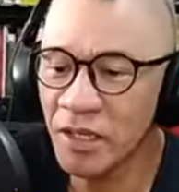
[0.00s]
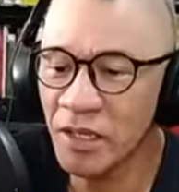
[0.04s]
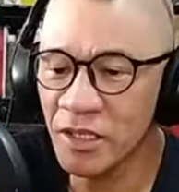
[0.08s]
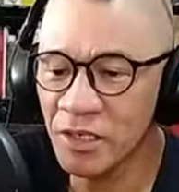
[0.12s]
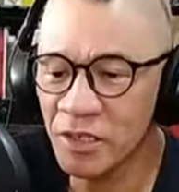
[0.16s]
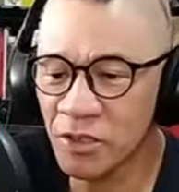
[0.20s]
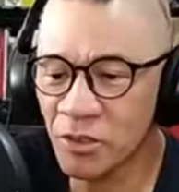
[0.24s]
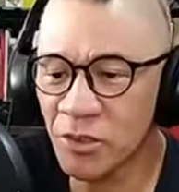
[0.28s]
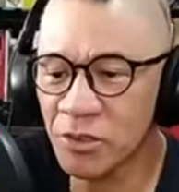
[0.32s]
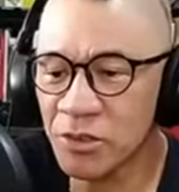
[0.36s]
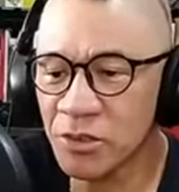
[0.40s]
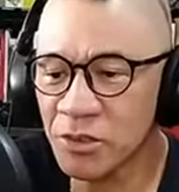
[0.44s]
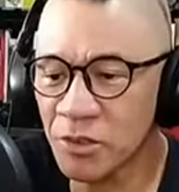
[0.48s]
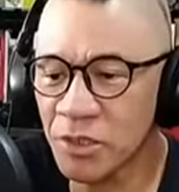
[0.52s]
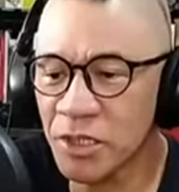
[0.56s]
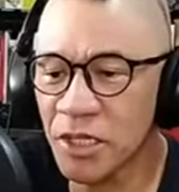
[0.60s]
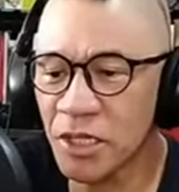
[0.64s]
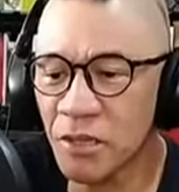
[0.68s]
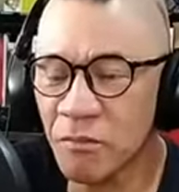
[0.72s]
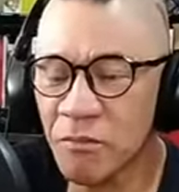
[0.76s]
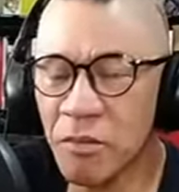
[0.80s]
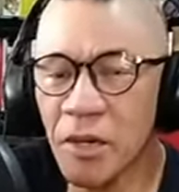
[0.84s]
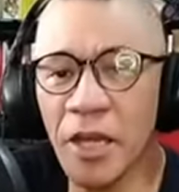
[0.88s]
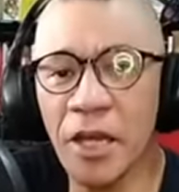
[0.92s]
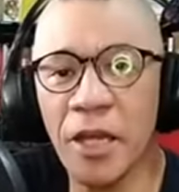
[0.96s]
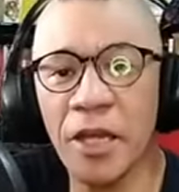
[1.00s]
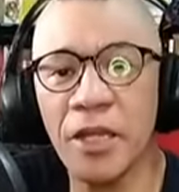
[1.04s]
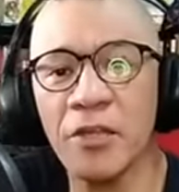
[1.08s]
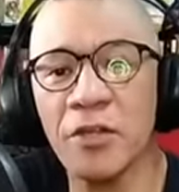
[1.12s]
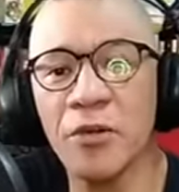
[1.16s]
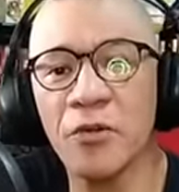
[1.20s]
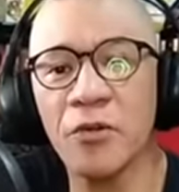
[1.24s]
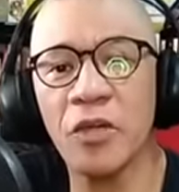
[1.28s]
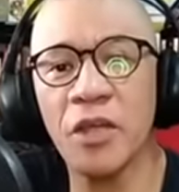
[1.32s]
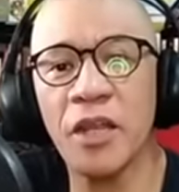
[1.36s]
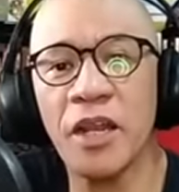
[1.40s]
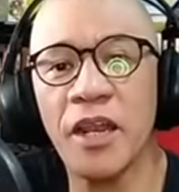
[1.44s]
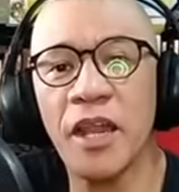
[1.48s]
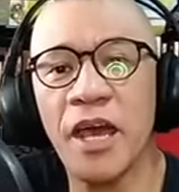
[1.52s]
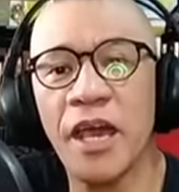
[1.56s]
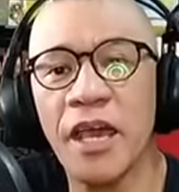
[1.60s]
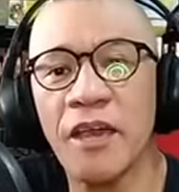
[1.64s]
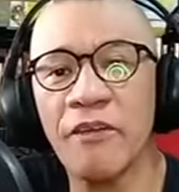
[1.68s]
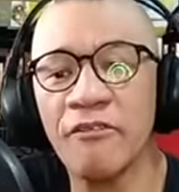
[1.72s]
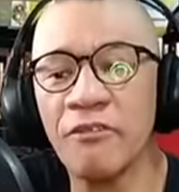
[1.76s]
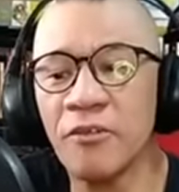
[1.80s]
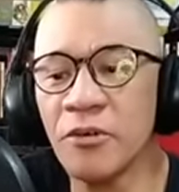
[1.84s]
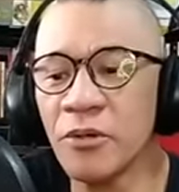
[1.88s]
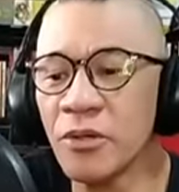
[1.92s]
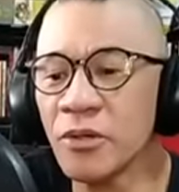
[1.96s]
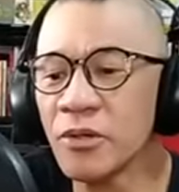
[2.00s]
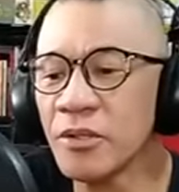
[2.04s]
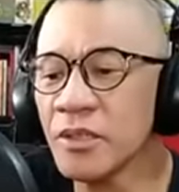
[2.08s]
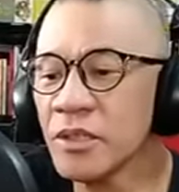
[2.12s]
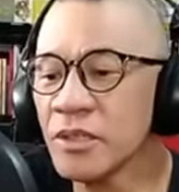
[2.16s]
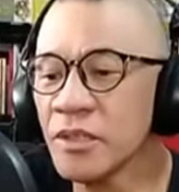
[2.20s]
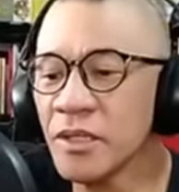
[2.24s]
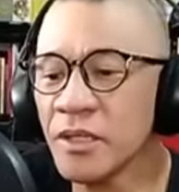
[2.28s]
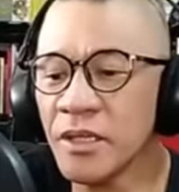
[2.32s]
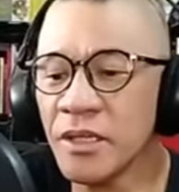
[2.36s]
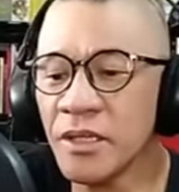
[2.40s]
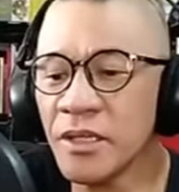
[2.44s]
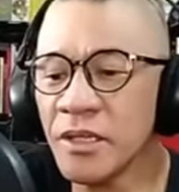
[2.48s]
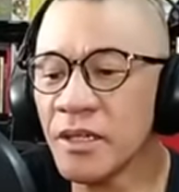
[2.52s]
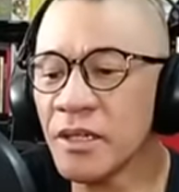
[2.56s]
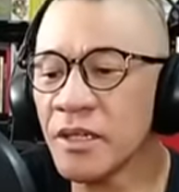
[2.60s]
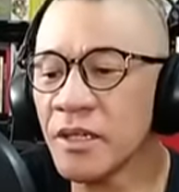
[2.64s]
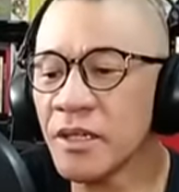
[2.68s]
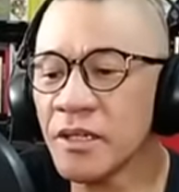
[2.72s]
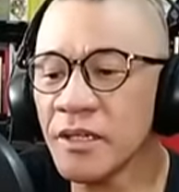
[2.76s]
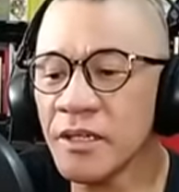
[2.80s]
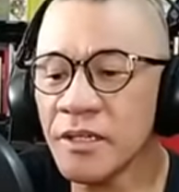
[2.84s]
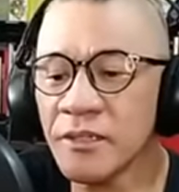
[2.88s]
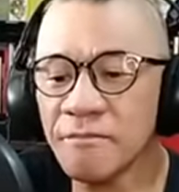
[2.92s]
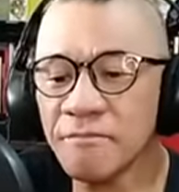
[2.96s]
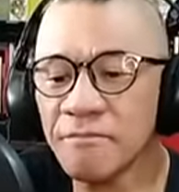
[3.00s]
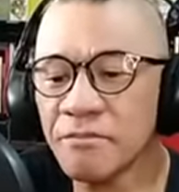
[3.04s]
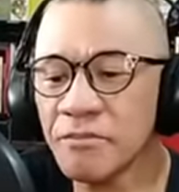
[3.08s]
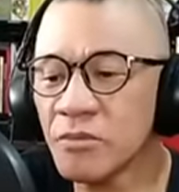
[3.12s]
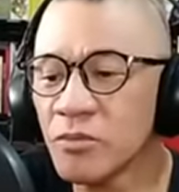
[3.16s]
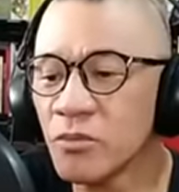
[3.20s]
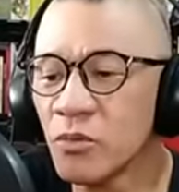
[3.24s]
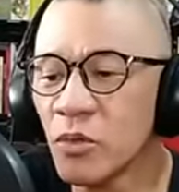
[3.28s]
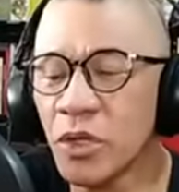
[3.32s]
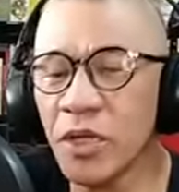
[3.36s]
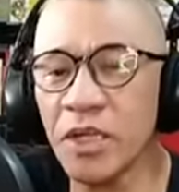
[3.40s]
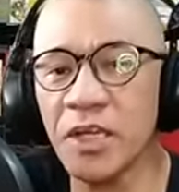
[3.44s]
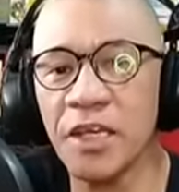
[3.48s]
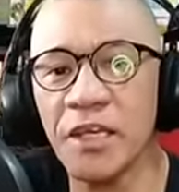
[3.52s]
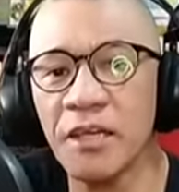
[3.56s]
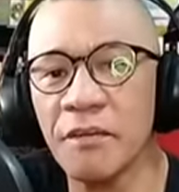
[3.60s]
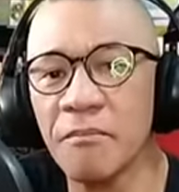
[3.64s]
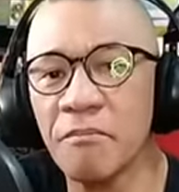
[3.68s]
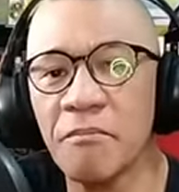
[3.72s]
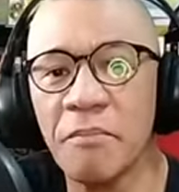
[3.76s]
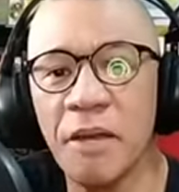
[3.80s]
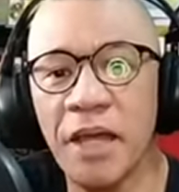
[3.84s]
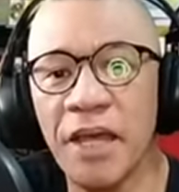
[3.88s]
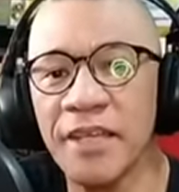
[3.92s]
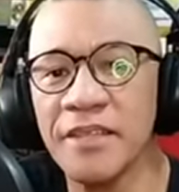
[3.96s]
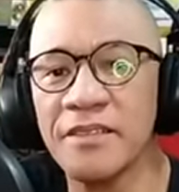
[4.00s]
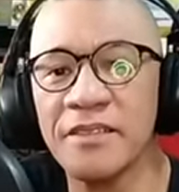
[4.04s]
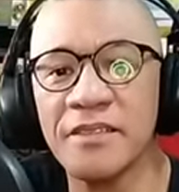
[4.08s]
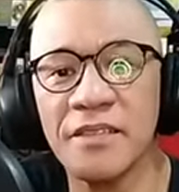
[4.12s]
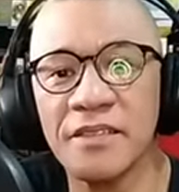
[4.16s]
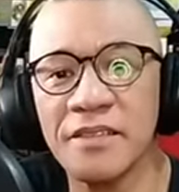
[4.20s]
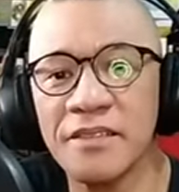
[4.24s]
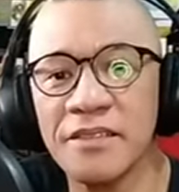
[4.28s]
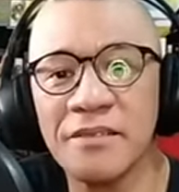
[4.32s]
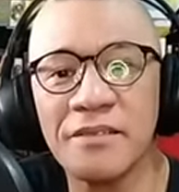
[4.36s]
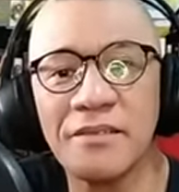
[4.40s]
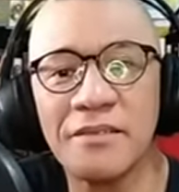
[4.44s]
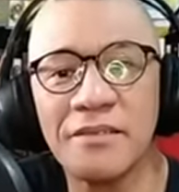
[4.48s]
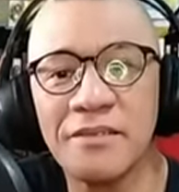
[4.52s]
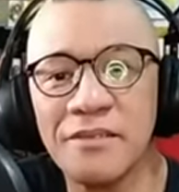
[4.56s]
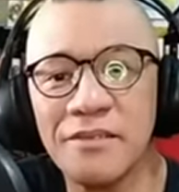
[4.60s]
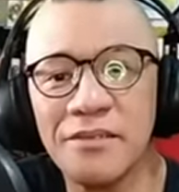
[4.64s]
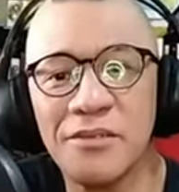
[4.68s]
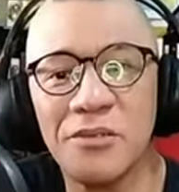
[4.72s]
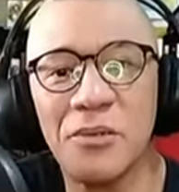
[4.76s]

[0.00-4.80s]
it also can apply in the real life or in real working places.